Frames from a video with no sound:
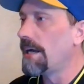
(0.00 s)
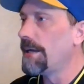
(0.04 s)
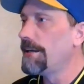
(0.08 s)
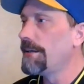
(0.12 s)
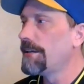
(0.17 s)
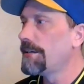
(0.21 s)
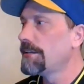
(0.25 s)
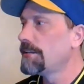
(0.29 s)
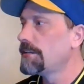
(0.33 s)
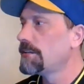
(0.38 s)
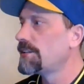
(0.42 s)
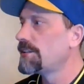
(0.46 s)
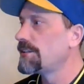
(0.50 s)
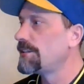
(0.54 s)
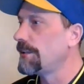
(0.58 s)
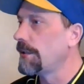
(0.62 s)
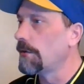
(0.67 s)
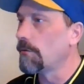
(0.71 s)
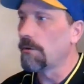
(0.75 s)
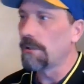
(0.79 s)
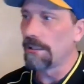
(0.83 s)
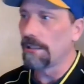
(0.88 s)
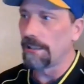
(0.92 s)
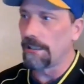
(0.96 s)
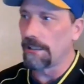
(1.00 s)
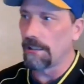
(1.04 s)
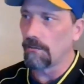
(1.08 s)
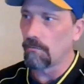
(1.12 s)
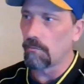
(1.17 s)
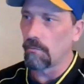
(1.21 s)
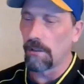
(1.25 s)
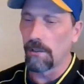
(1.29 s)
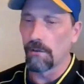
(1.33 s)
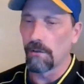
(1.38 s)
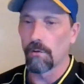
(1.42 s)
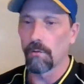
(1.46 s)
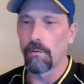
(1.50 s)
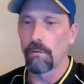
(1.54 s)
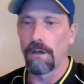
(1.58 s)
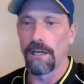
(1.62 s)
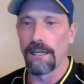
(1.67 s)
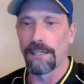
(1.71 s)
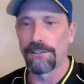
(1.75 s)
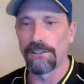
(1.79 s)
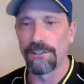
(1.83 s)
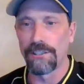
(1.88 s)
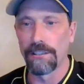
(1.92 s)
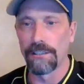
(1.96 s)
didn't see. Well, again, we were
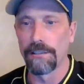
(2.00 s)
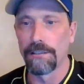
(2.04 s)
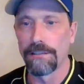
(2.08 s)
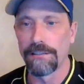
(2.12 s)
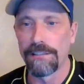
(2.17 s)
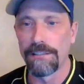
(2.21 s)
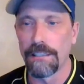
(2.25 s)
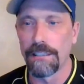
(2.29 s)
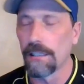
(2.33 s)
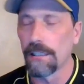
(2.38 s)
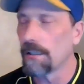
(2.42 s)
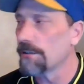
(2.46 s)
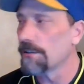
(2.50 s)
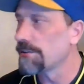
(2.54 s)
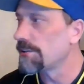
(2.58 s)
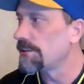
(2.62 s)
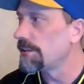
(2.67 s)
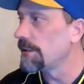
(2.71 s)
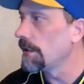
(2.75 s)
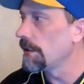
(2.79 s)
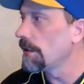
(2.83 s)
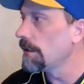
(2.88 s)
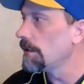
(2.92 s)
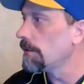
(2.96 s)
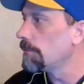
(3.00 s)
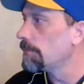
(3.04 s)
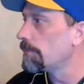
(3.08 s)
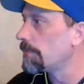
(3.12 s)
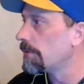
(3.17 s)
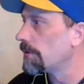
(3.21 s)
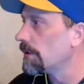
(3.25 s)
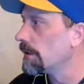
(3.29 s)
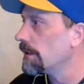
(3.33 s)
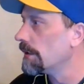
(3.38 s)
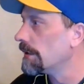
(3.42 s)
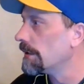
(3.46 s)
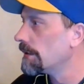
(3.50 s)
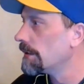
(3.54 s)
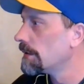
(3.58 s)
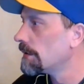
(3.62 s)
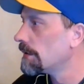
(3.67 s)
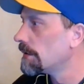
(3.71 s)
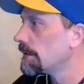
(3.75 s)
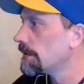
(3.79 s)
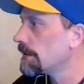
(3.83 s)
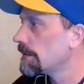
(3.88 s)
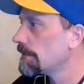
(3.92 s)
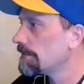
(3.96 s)
watching TLC, but
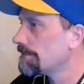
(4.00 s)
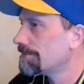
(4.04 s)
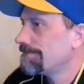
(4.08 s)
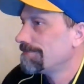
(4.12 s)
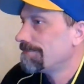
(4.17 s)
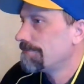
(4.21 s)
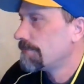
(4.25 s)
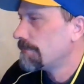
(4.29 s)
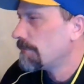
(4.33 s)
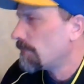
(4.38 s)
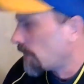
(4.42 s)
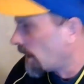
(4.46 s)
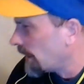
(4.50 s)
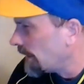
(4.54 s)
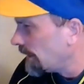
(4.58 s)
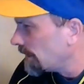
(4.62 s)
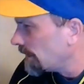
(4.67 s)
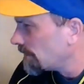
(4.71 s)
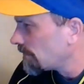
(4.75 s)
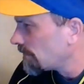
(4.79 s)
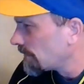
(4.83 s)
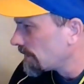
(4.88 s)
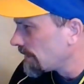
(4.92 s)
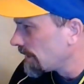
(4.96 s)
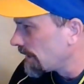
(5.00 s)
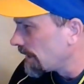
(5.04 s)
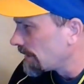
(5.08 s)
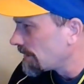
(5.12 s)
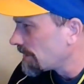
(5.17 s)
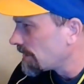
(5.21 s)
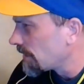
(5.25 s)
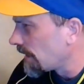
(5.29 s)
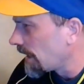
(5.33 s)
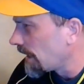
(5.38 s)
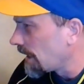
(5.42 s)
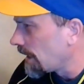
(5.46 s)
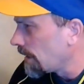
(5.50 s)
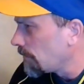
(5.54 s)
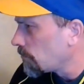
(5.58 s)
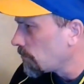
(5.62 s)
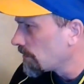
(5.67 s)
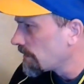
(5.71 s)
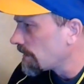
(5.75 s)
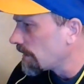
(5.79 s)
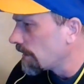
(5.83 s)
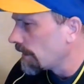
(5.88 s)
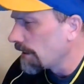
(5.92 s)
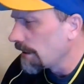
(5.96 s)
right, wasn't that game
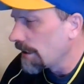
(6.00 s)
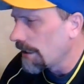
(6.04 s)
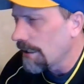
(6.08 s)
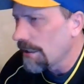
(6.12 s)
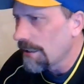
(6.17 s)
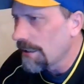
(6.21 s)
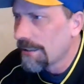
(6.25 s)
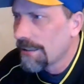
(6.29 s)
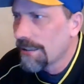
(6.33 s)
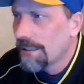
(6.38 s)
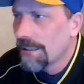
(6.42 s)
was Sunday?